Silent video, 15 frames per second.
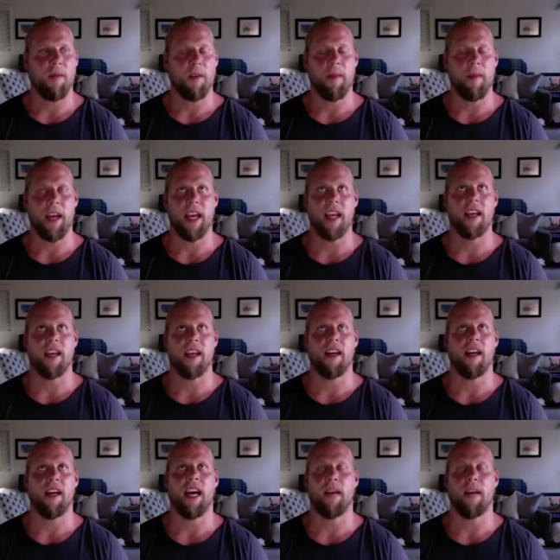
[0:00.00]
make
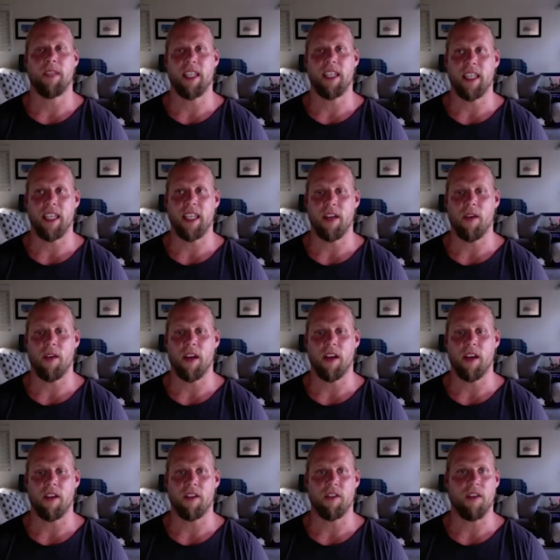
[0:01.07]
uh, MCT
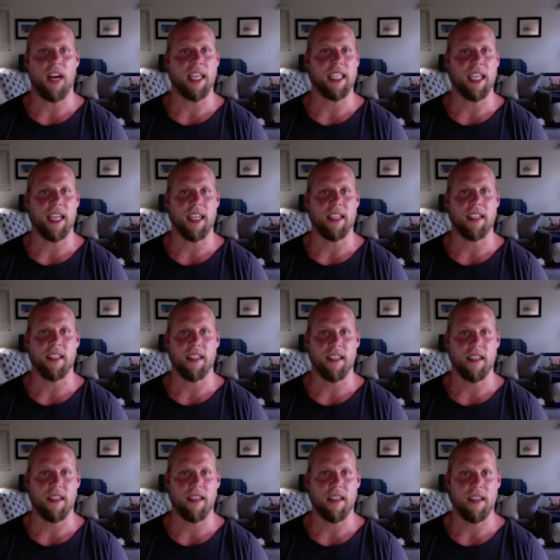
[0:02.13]
oil dressings
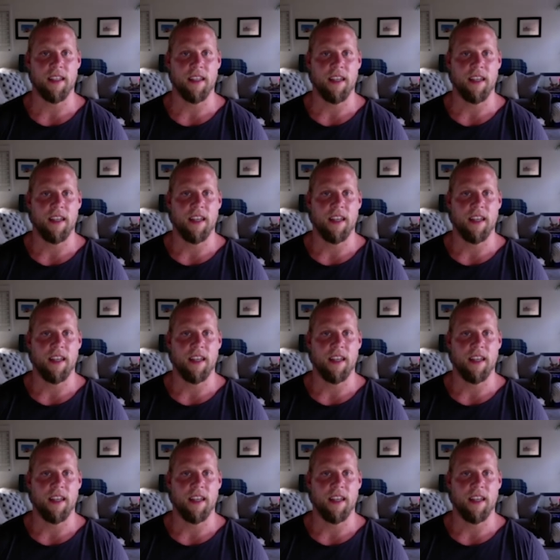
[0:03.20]
mm-hmm.